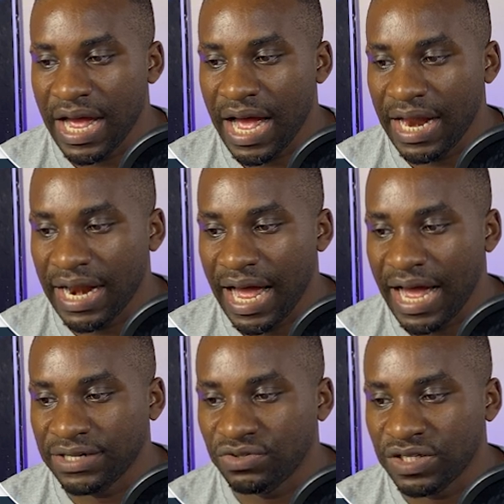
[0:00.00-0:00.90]
and
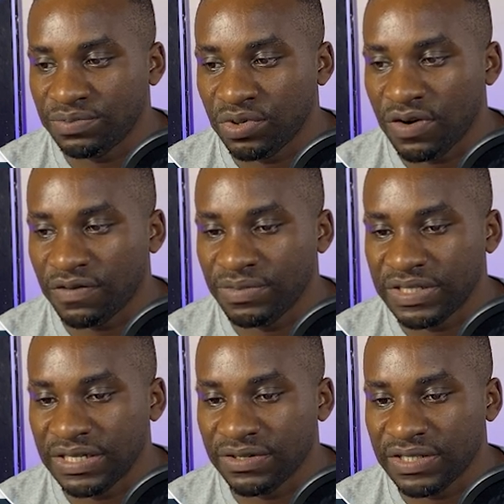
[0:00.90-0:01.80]
add to this product from the
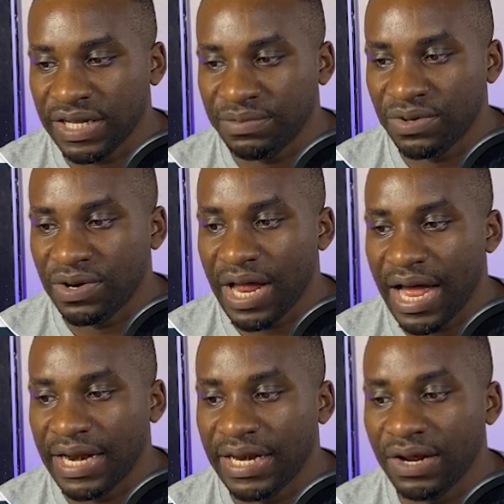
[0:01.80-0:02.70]
sales table,
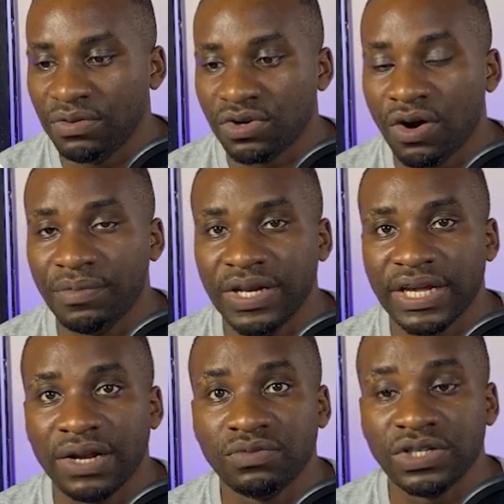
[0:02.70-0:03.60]
and they would
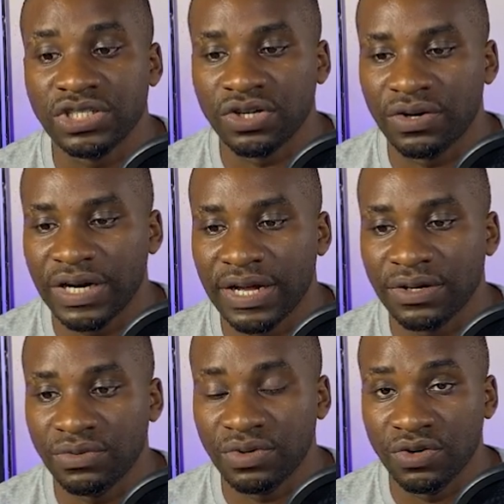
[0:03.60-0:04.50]
communicate with each other
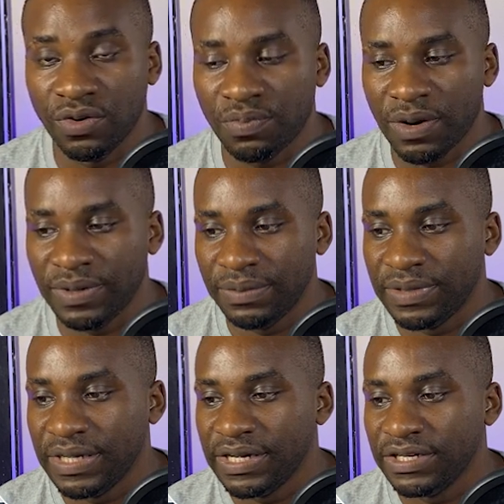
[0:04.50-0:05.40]
with no problem.
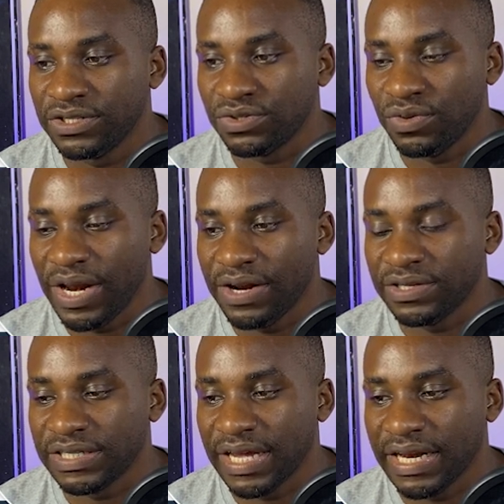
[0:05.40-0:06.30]
So let
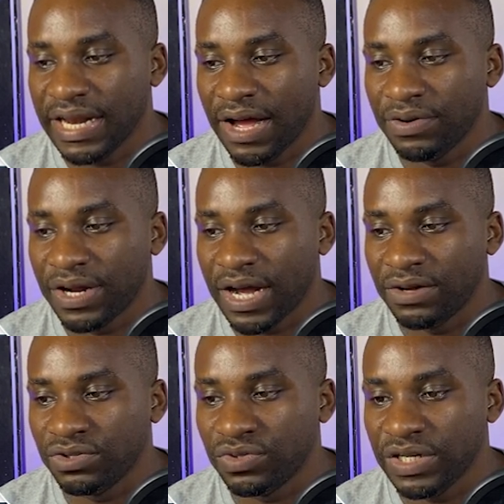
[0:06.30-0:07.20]
us get now the
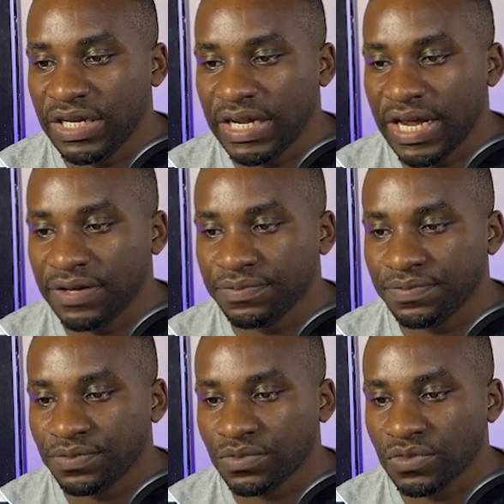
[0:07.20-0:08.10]
country here.
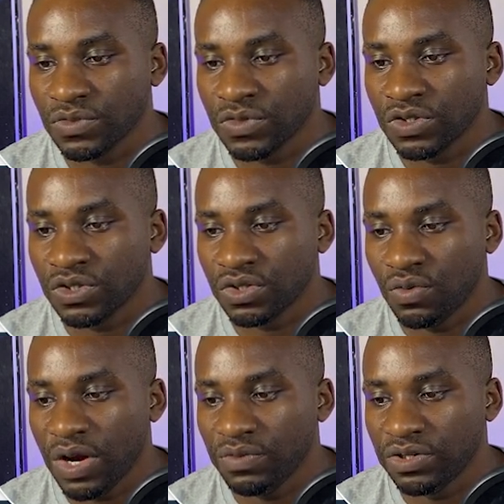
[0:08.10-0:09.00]
So
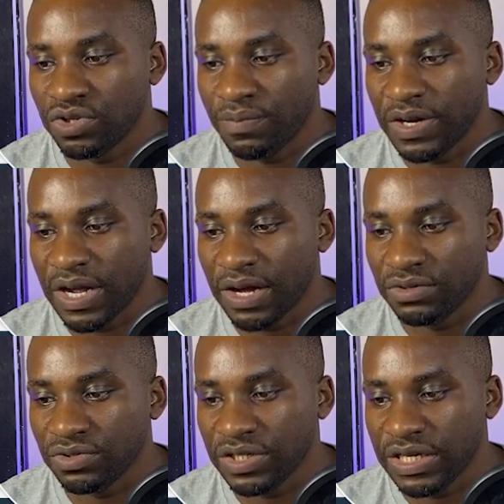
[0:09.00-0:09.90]
when we drop the
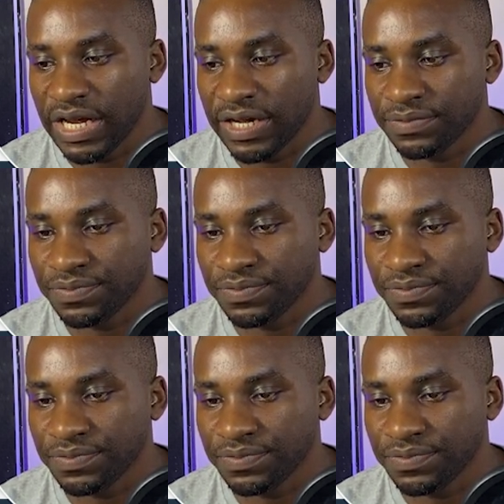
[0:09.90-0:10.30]
country here,